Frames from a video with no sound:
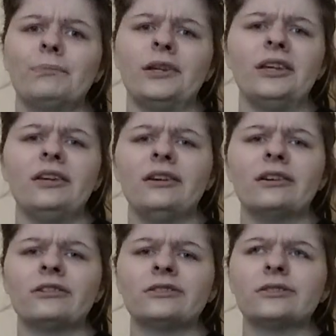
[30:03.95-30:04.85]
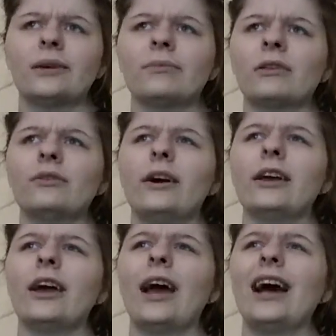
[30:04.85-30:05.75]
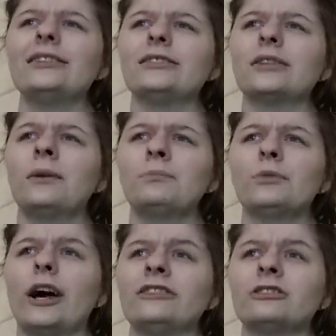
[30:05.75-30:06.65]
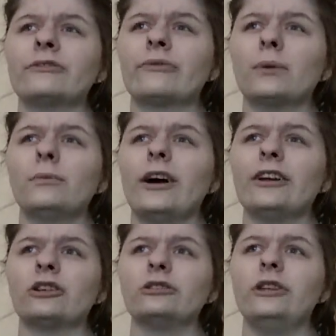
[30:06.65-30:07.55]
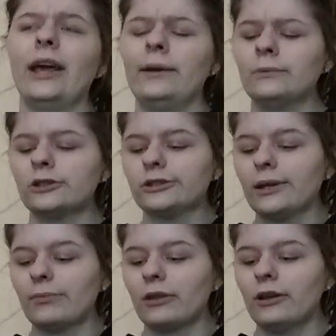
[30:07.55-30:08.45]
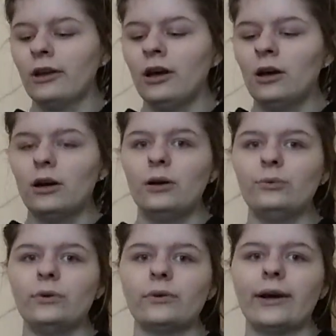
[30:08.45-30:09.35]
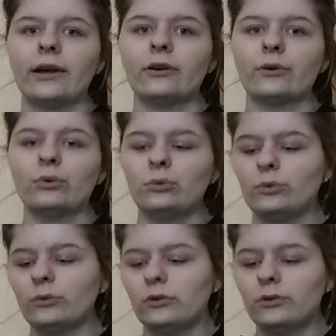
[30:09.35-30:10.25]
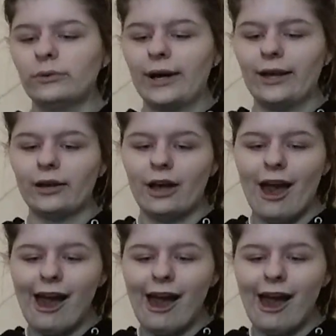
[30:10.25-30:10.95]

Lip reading: B or something. Like, it had some letter from, like, her name or something, and, like, a cool, like,